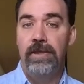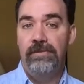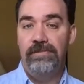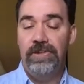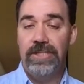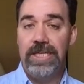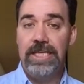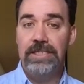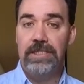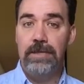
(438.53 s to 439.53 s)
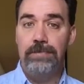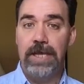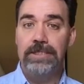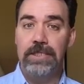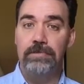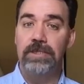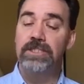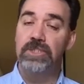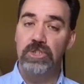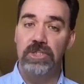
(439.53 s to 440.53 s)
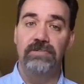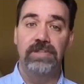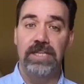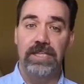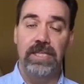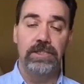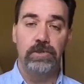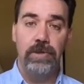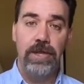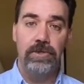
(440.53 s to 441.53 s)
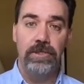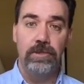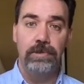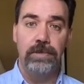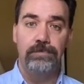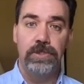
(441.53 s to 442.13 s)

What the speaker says: fairly easily by simply just shifting things around a little bit.